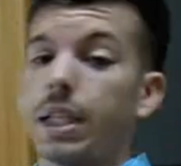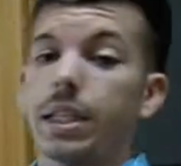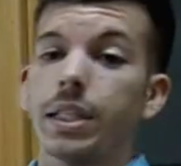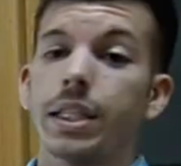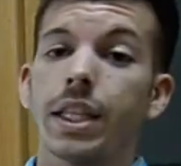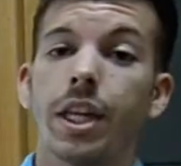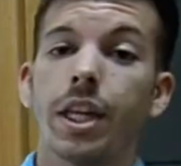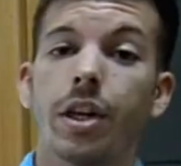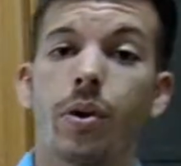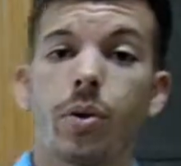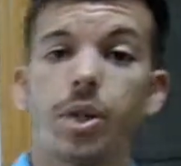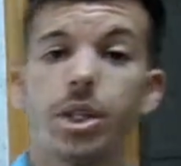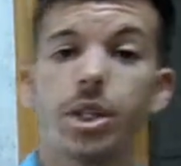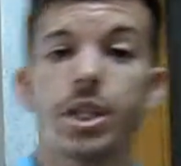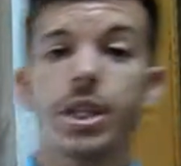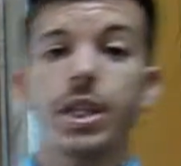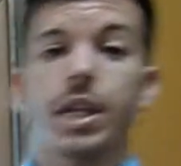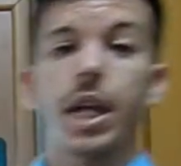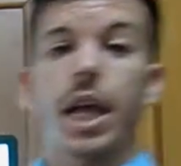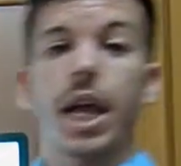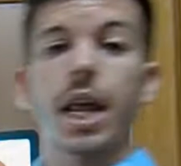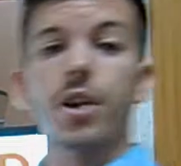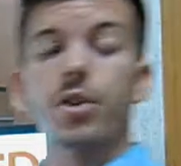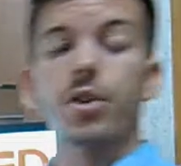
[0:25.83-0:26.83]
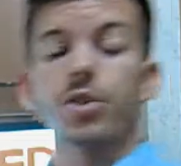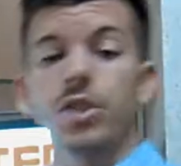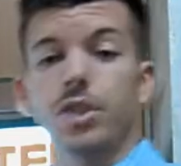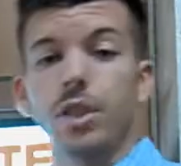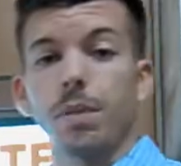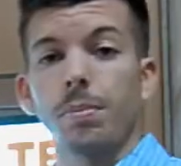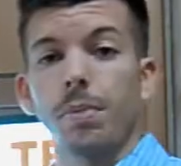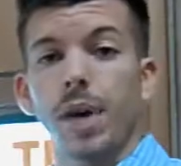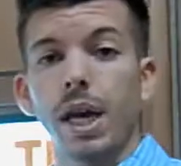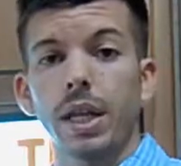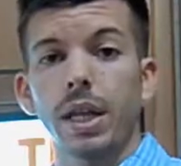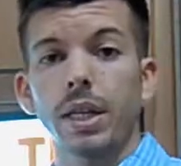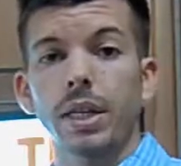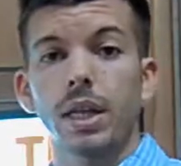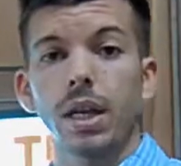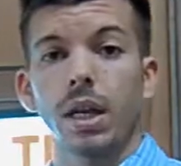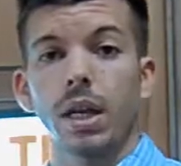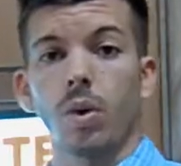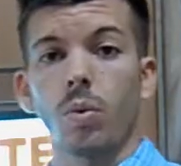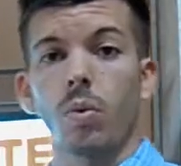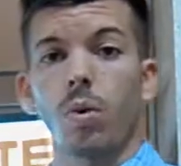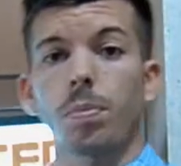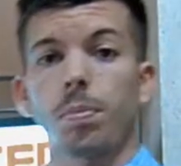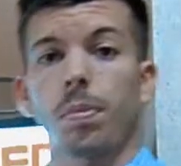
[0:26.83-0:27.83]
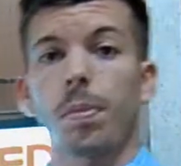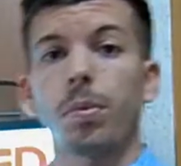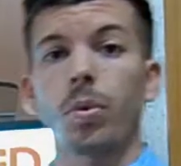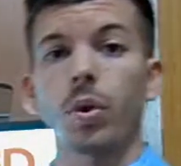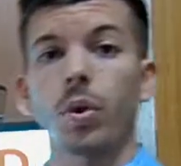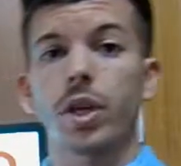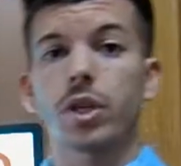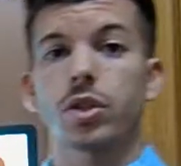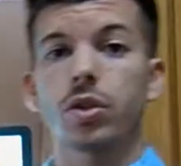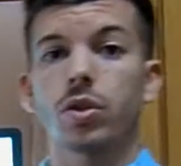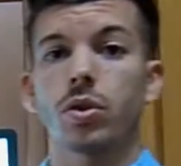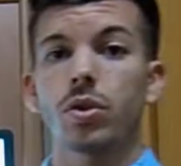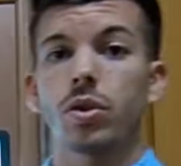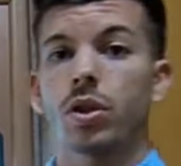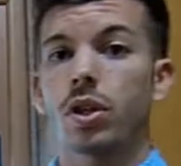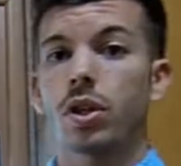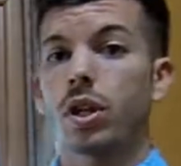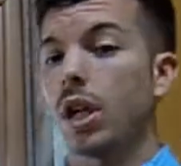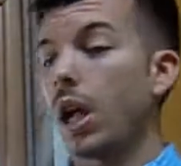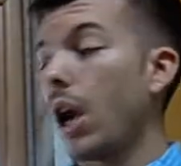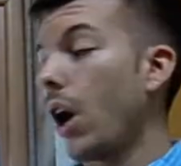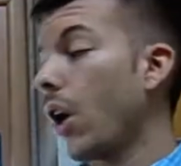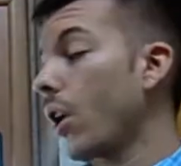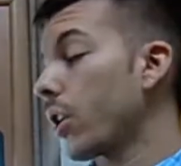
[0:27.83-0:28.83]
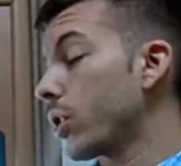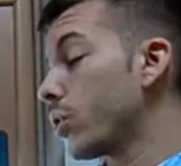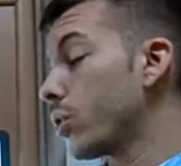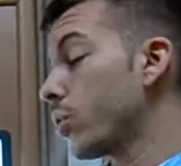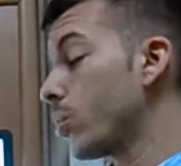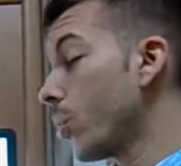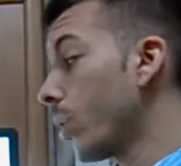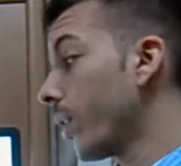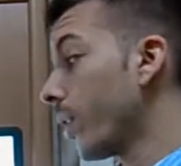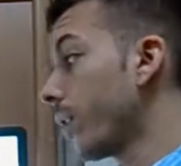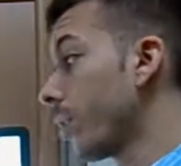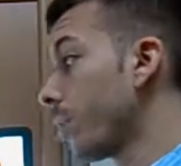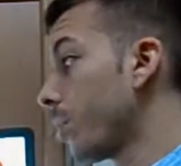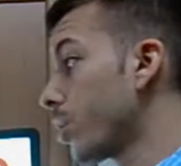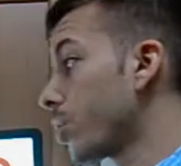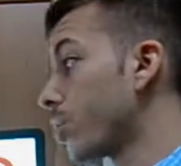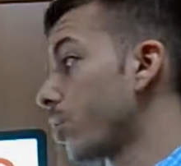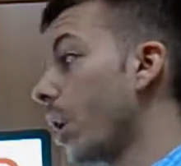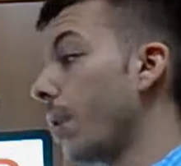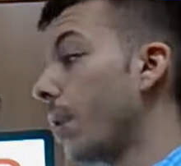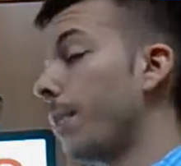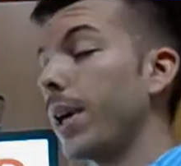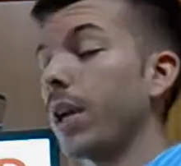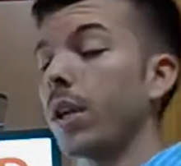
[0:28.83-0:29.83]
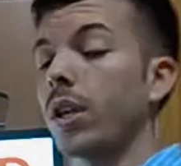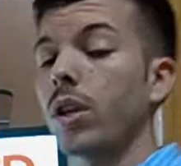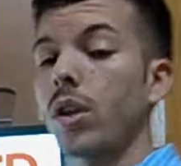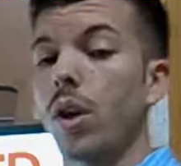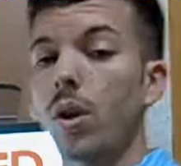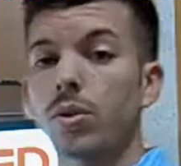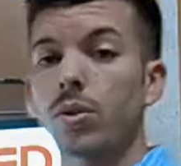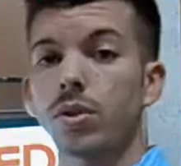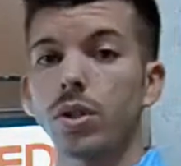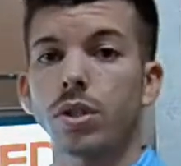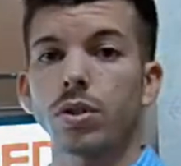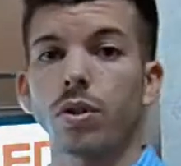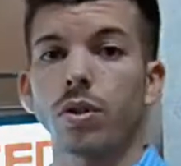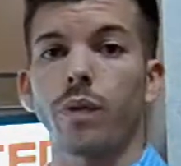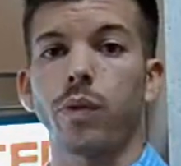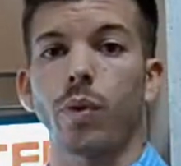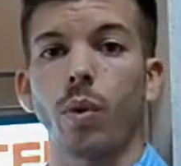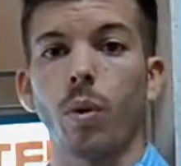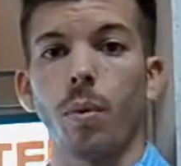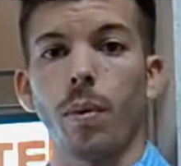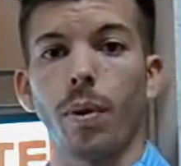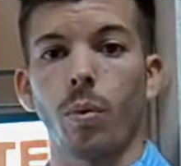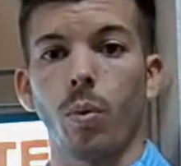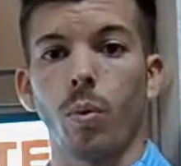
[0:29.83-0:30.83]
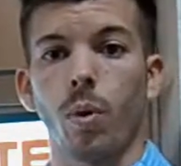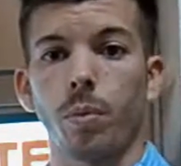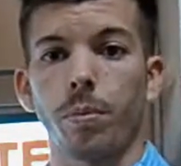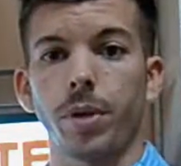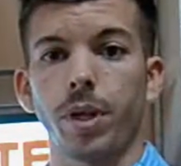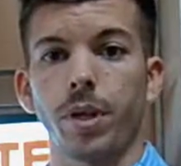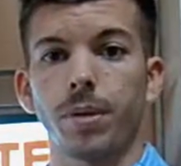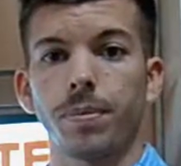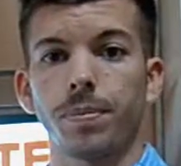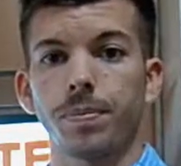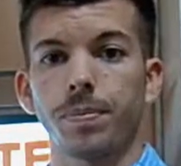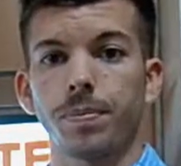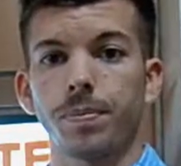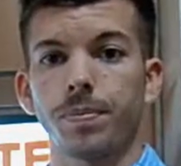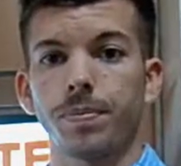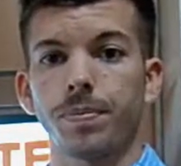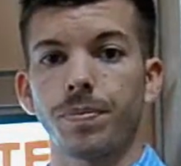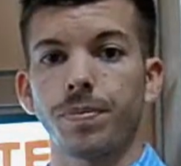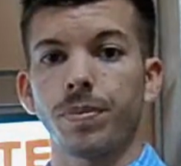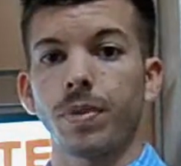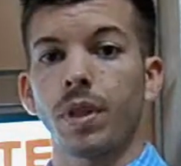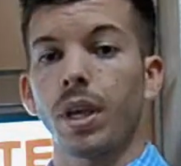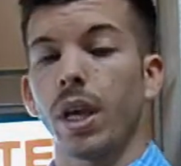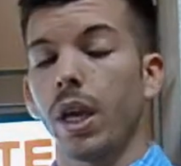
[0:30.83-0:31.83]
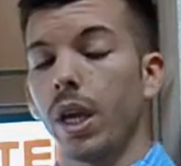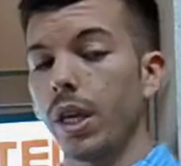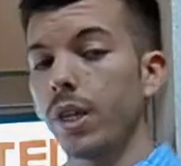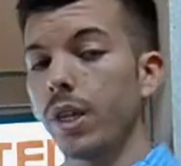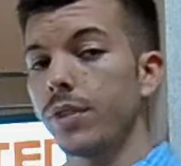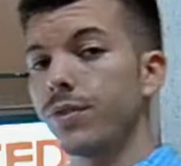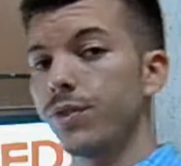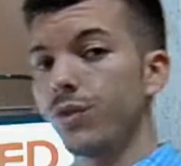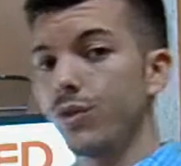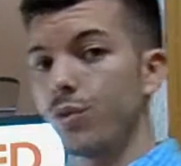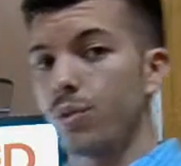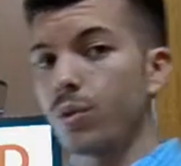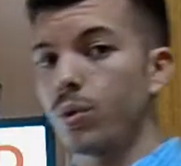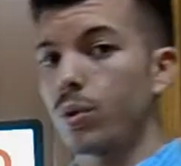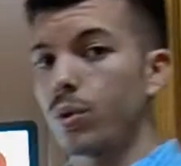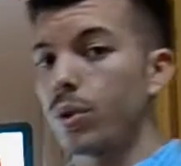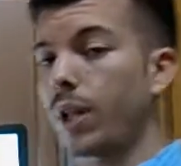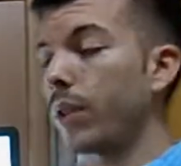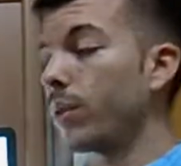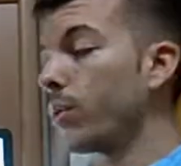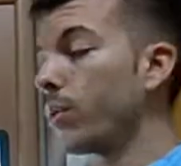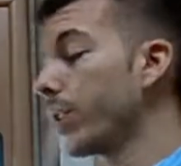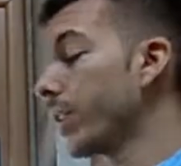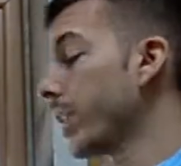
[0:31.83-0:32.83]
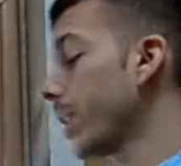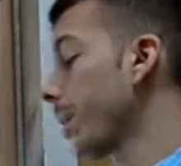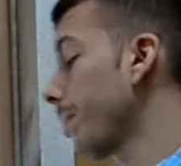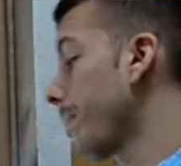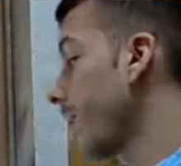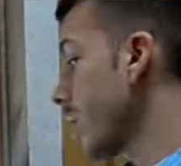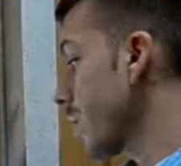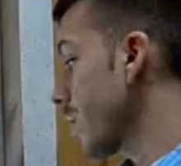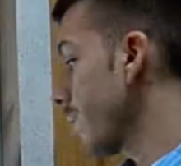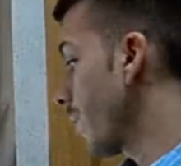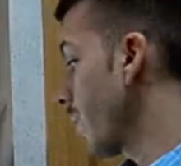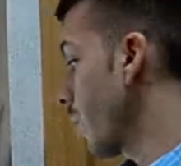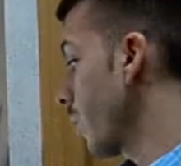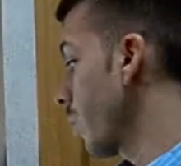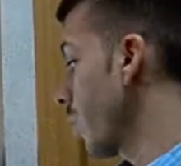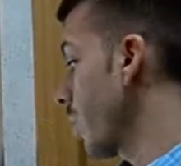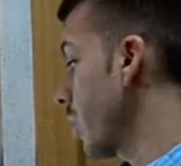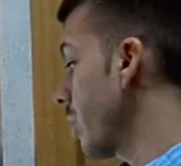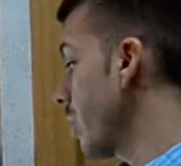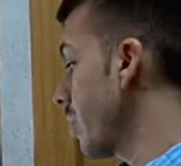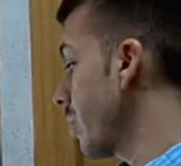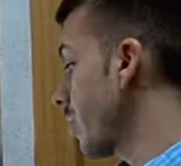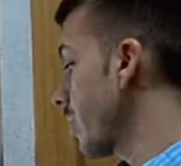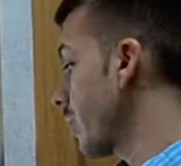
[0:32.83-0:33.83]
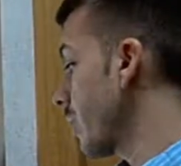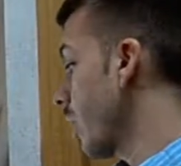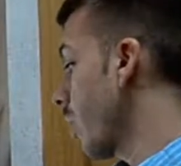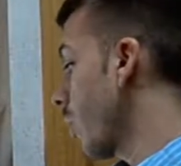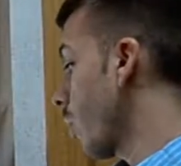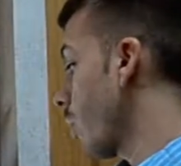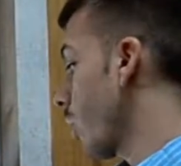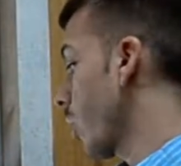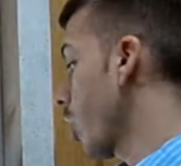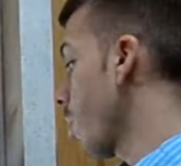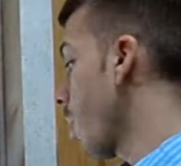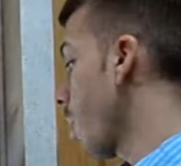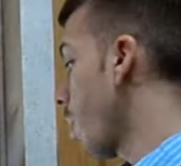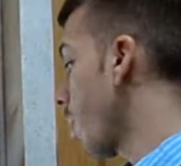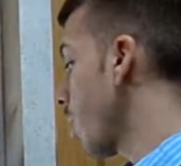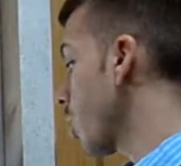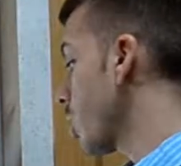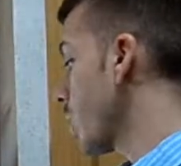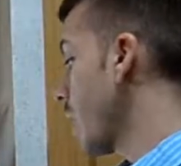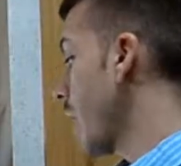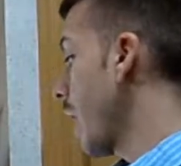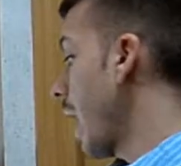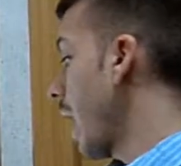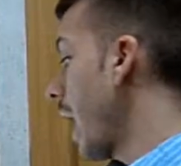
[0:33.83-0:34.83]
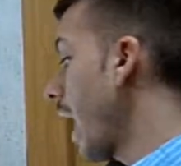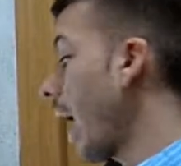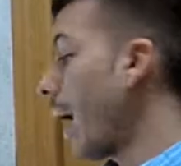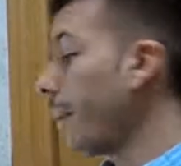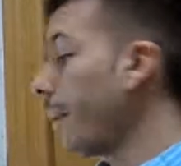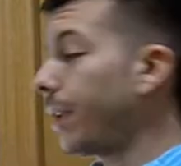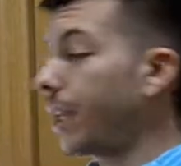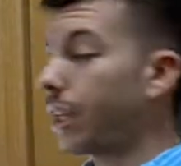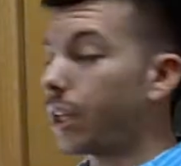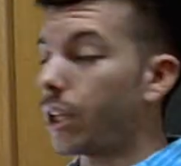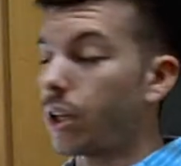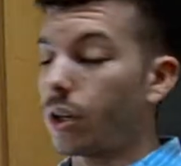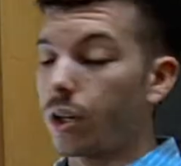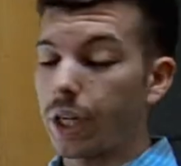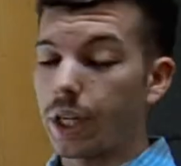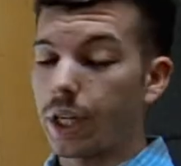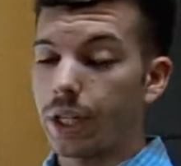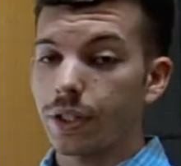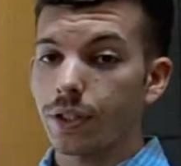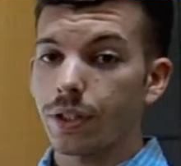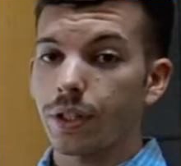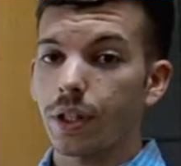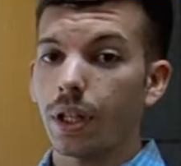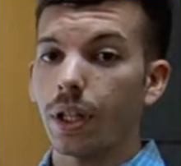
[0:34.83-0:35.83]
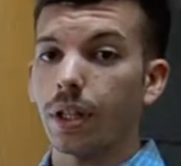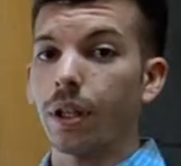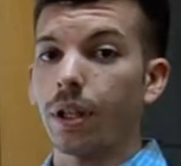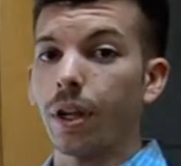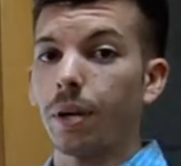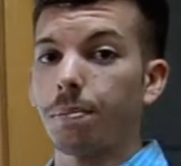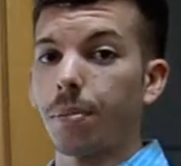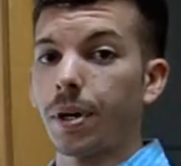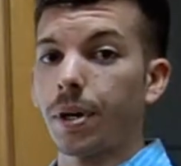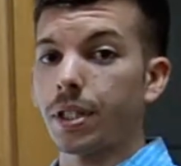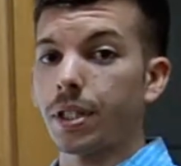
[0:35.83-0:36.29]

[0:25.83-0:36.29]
The increasing energy demand and world population are two of the most relevant causes of global warming. It's true that during the past few years, renewables have increased their